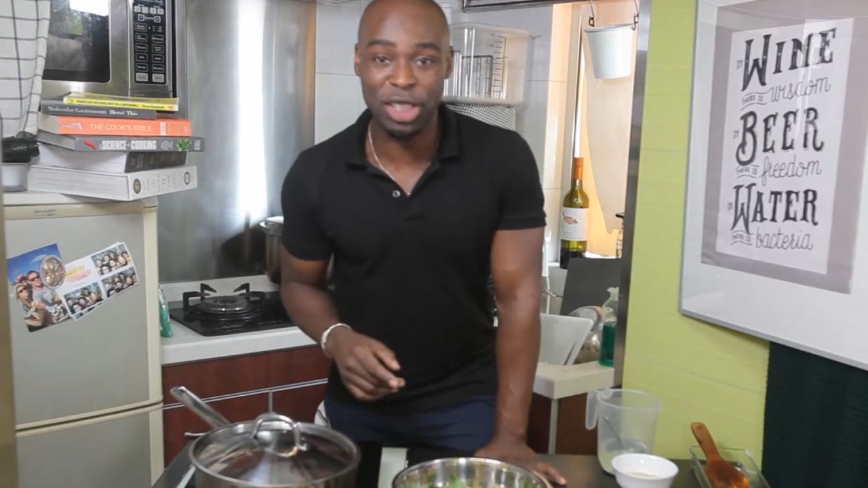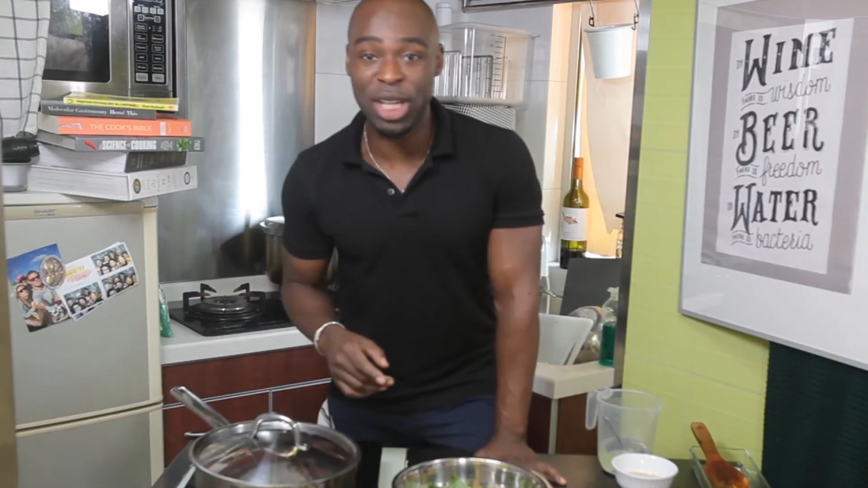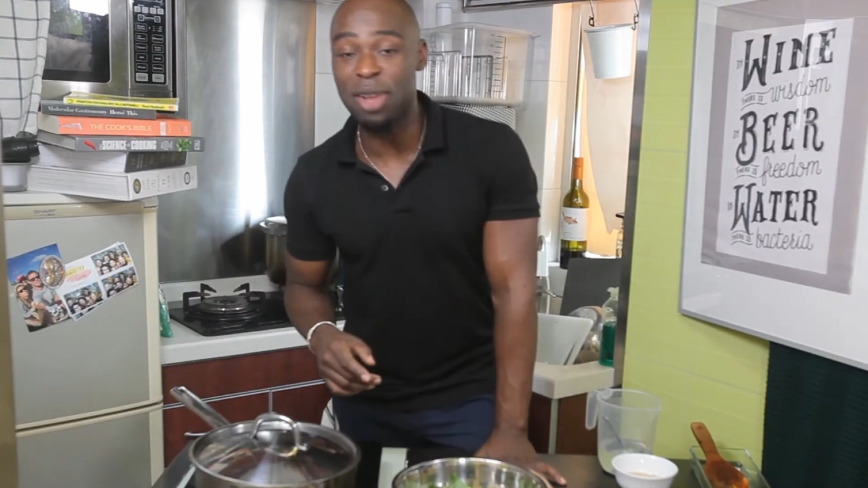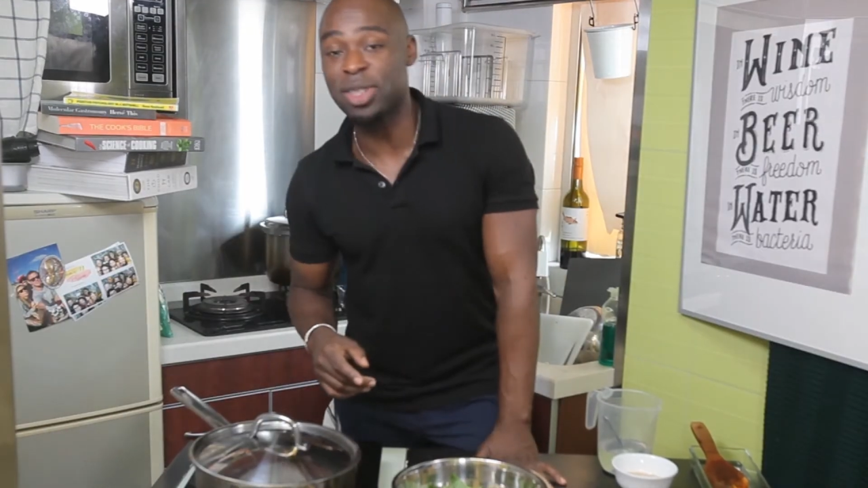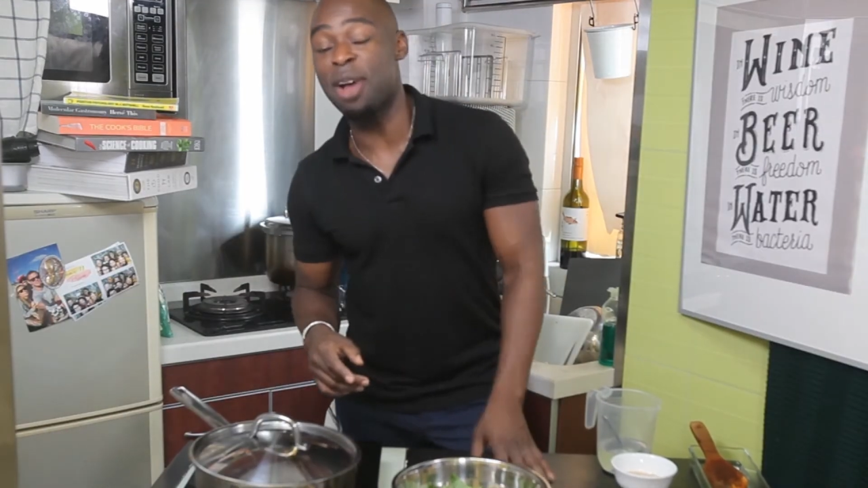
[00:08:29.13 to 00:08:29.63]

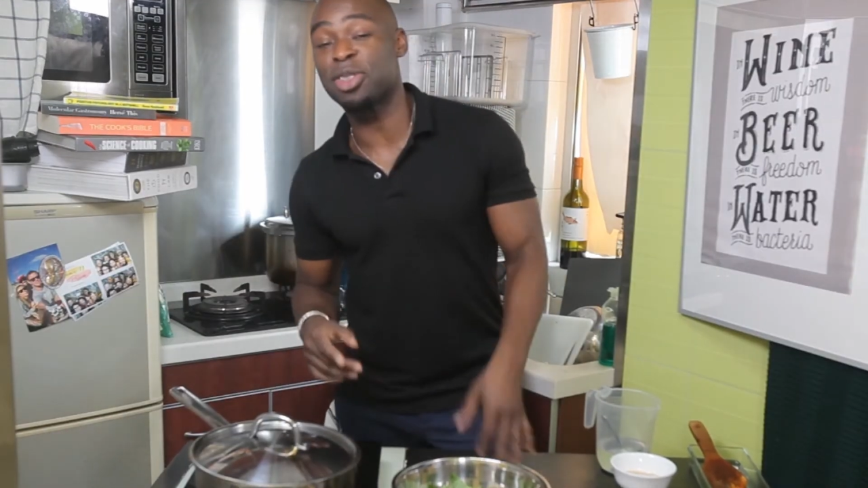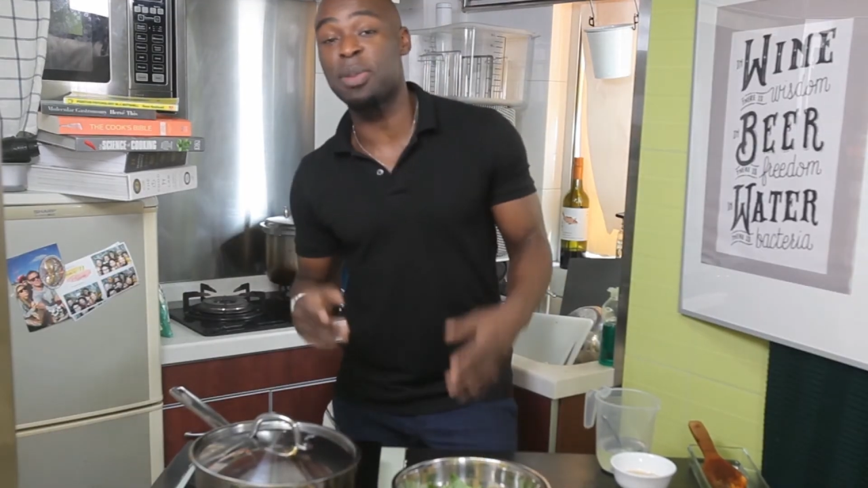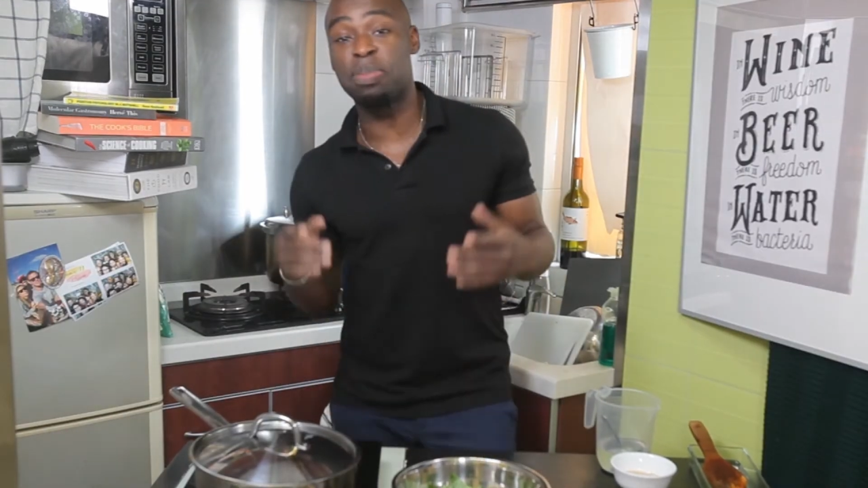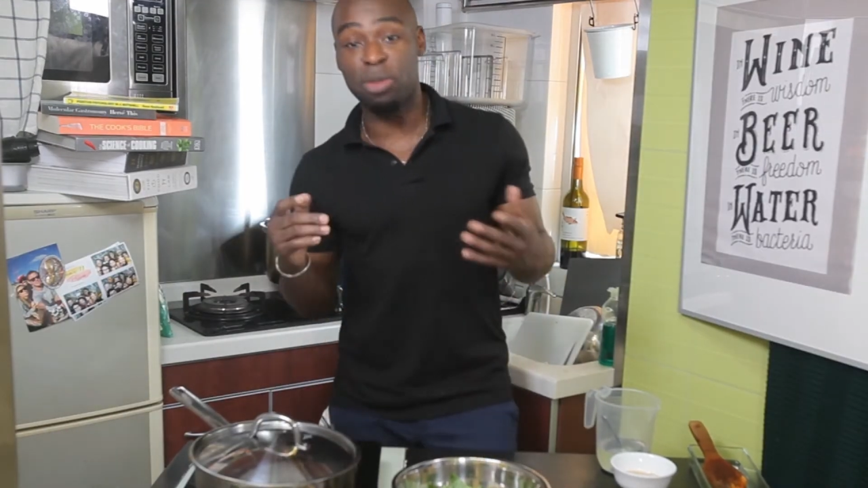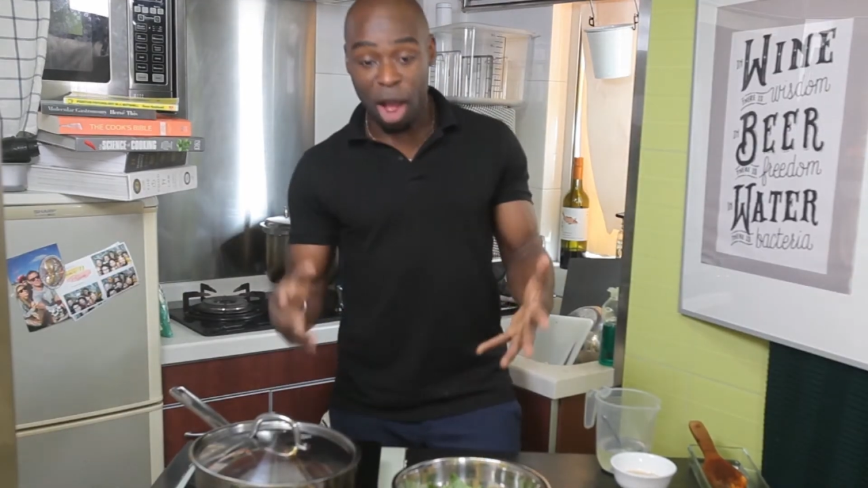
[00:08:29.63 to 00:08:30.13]
shout out to
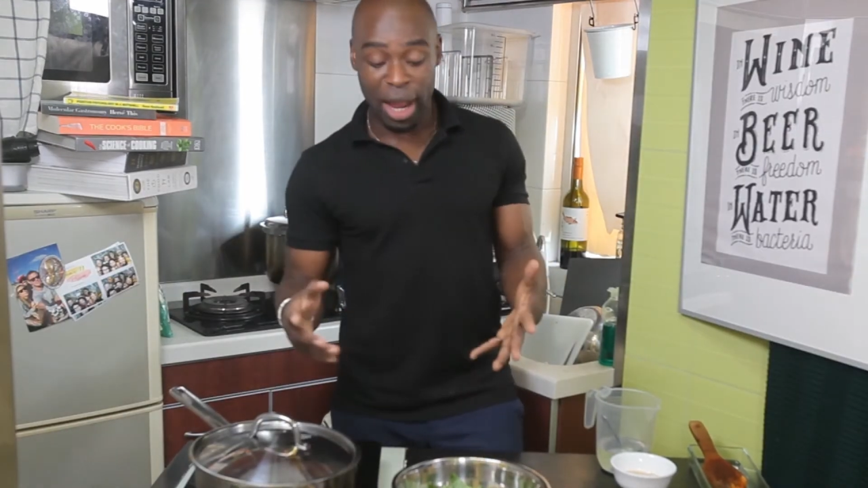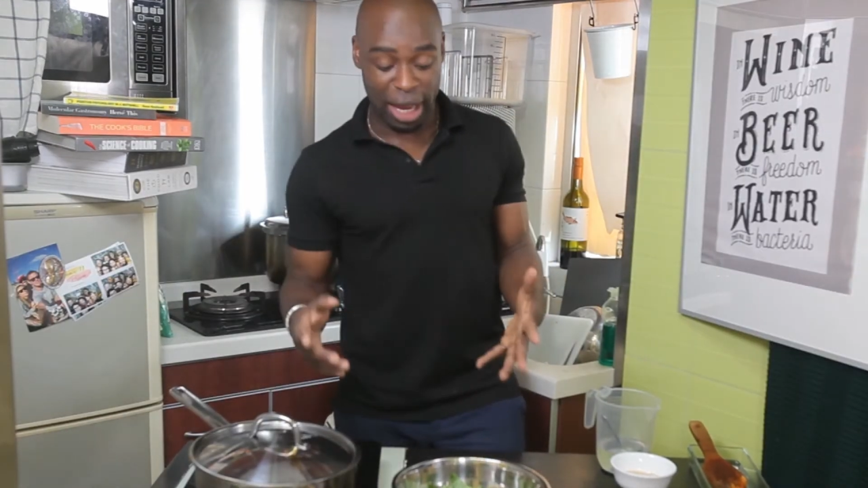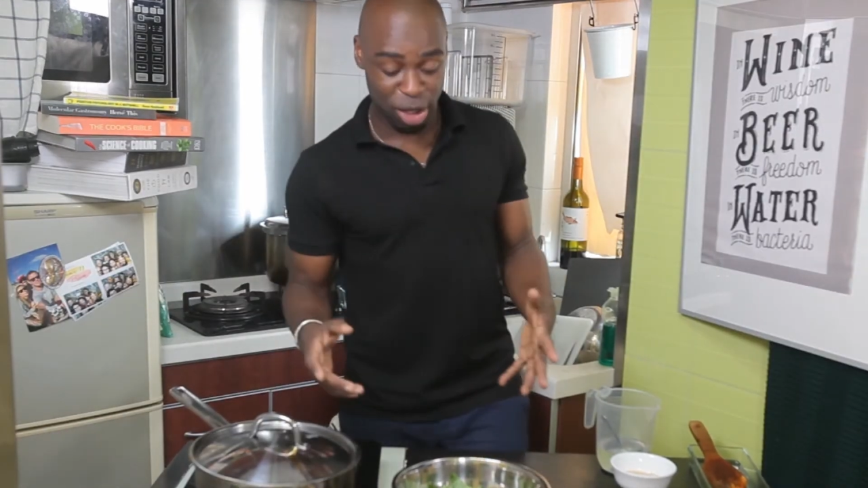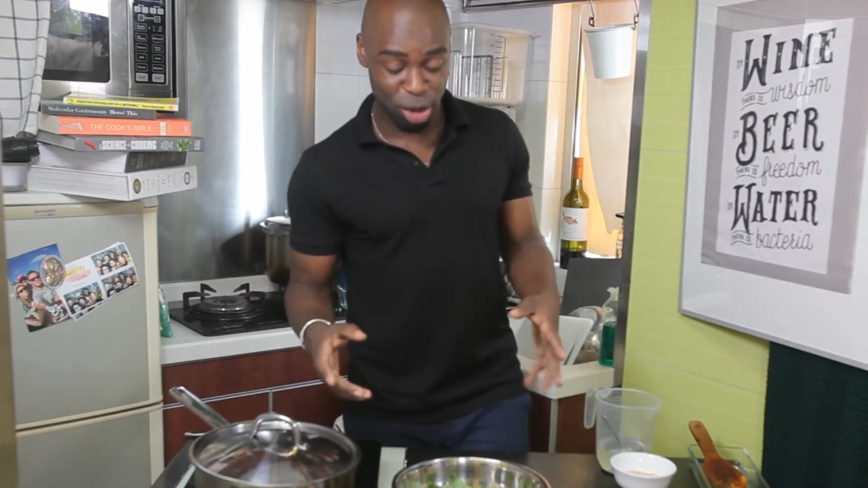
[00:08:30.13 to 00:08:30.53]
Brian,